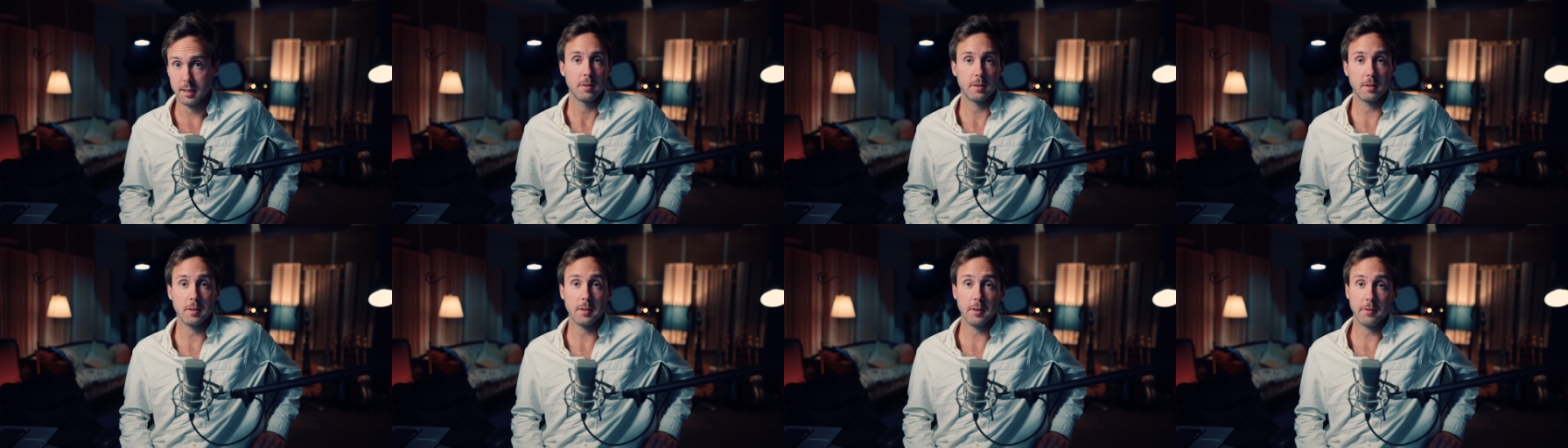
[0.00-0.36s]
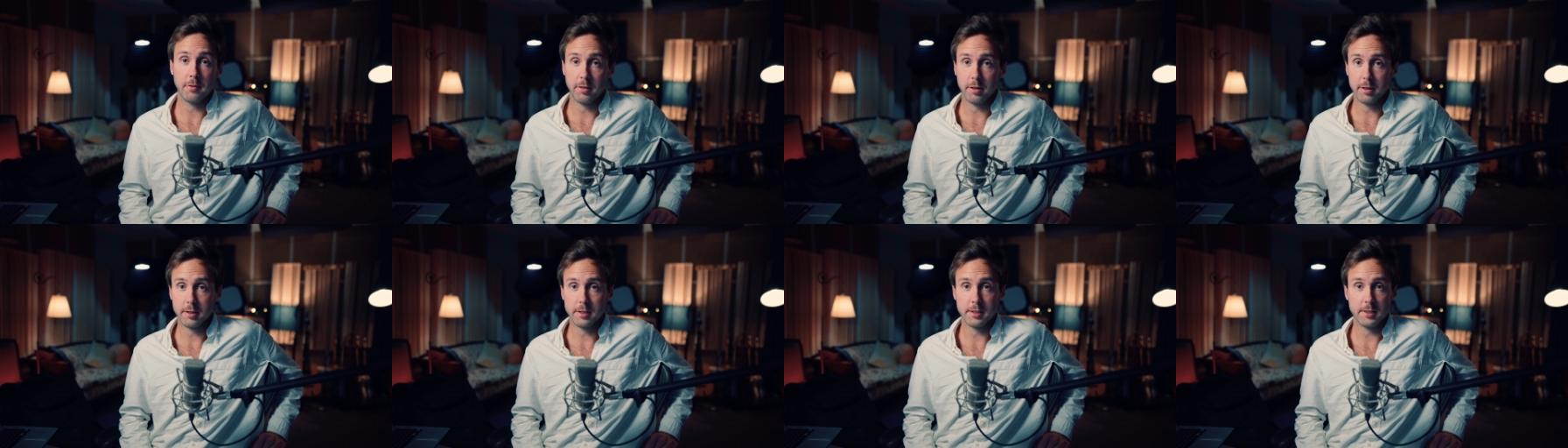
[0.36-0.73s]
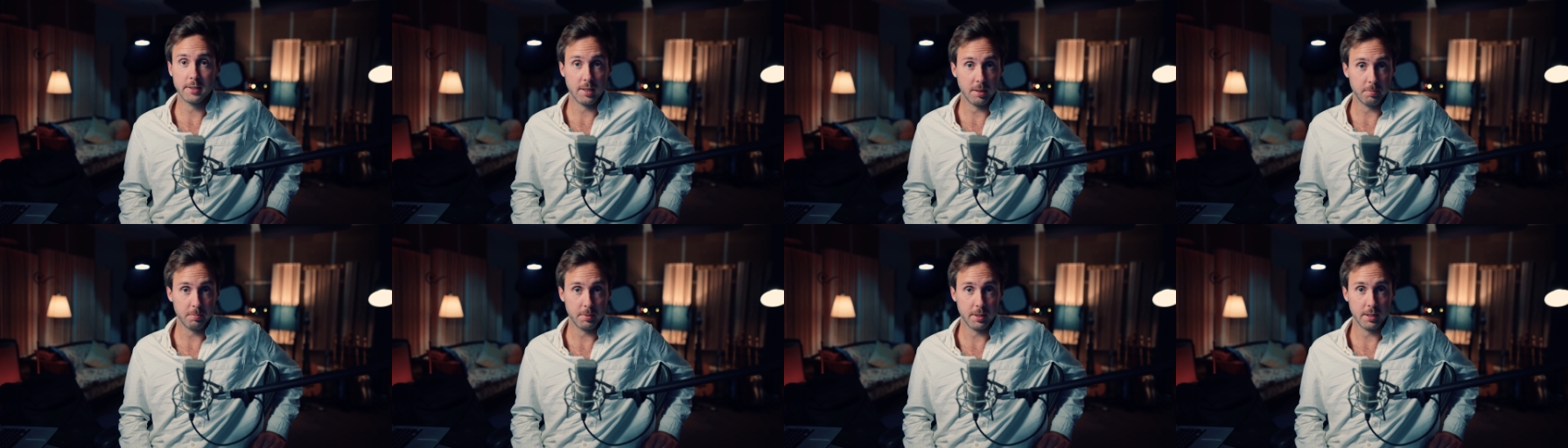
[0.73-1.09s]
So the first
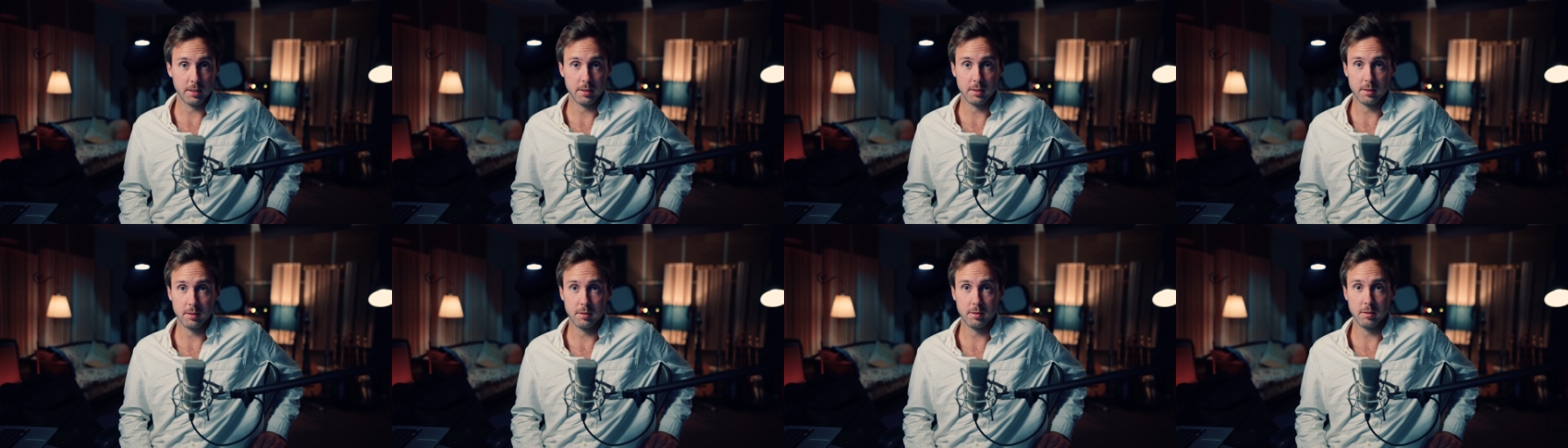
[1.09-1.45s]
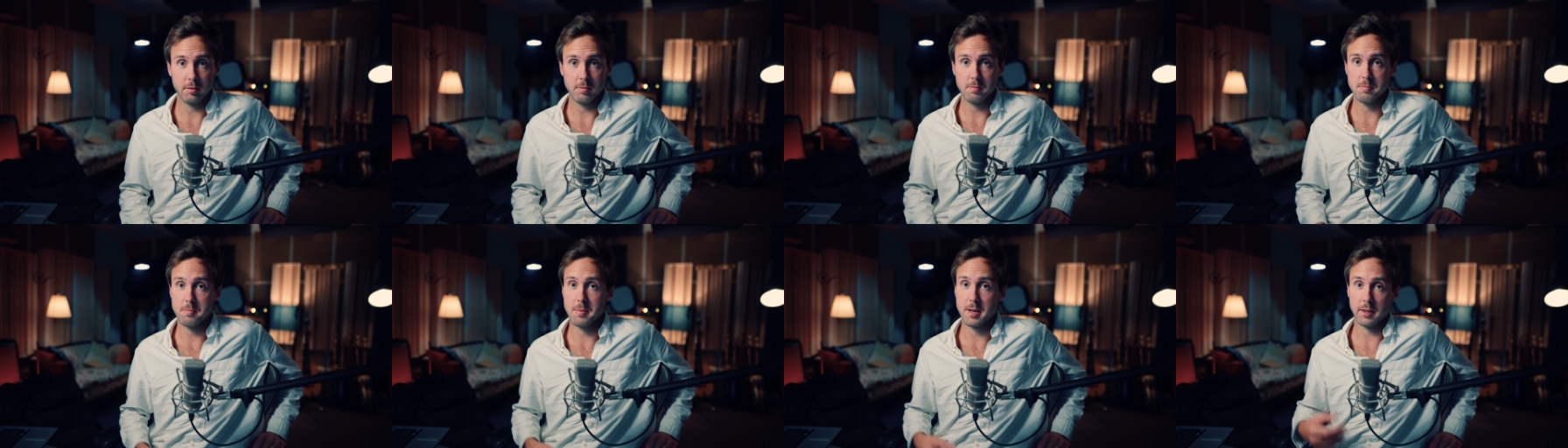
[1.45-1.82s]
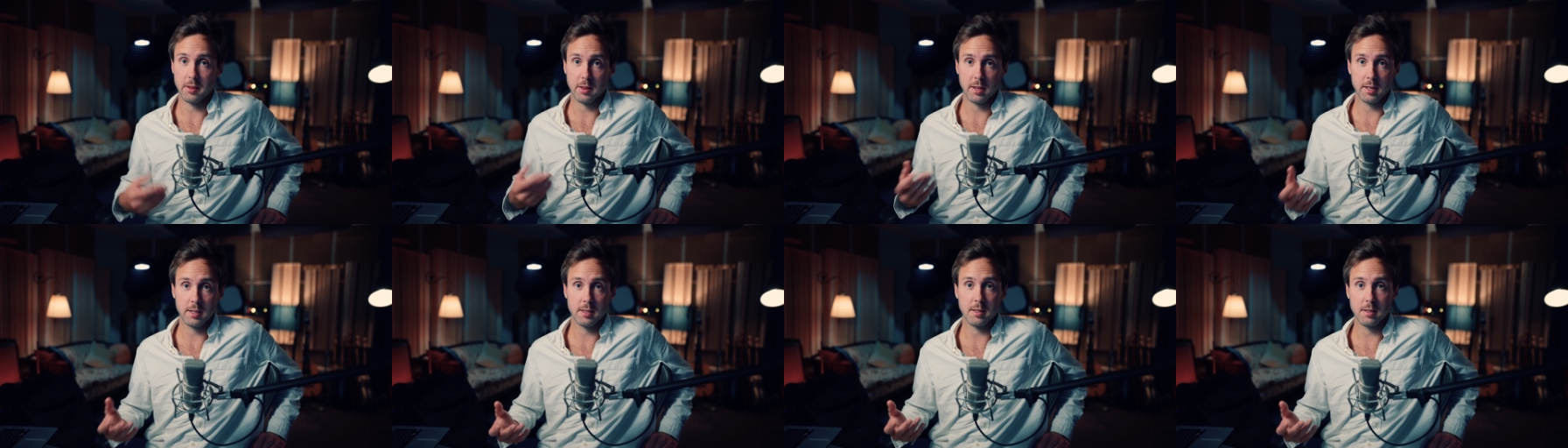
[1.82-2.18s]
step is to
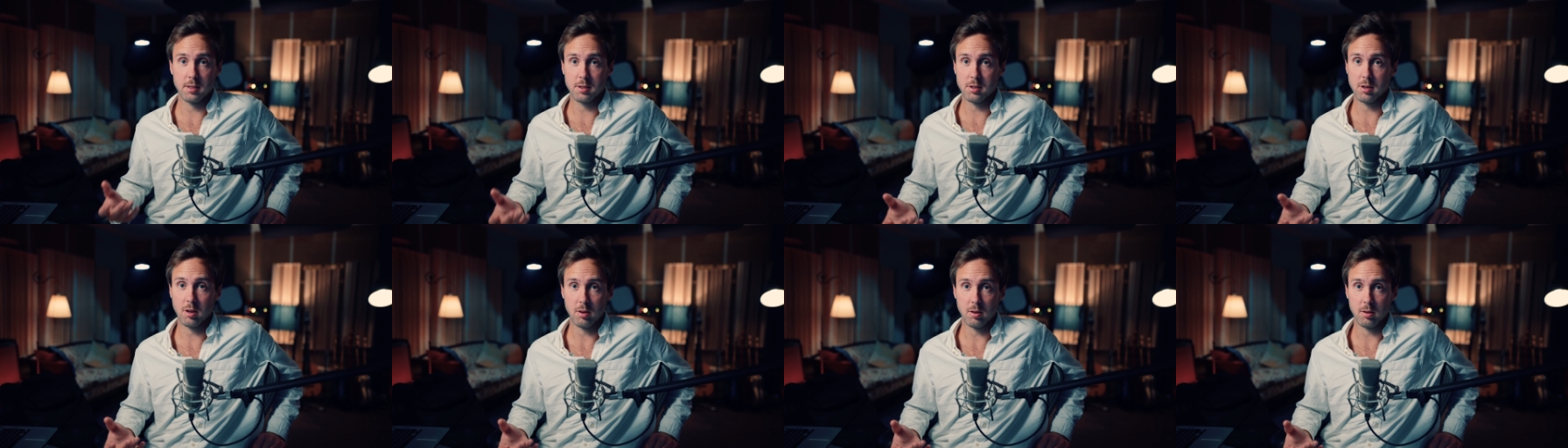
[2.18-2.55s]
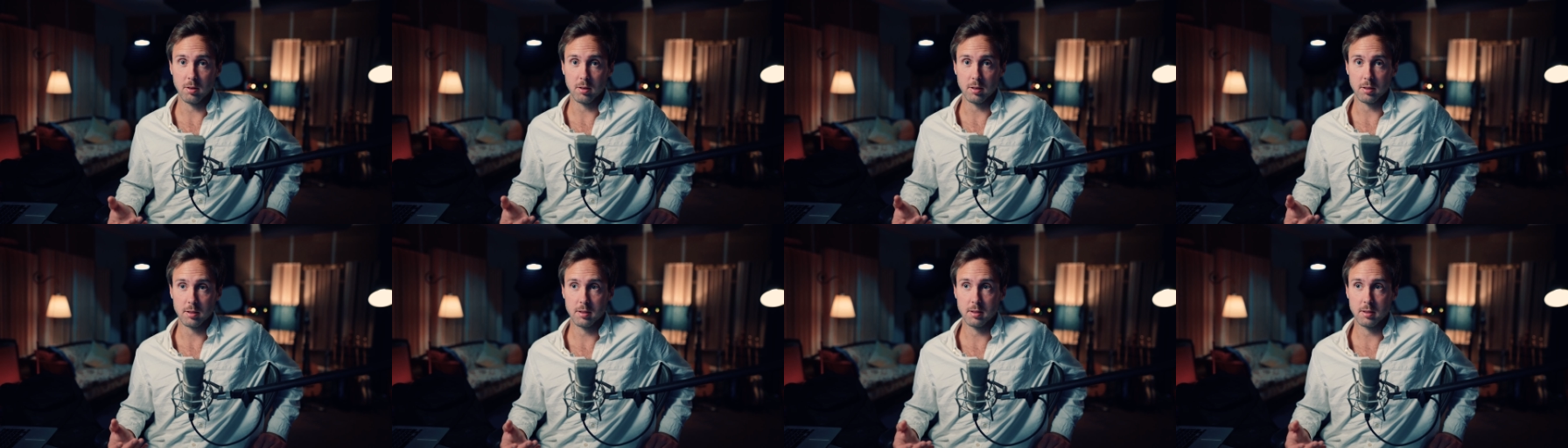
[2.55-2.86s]
make this a song,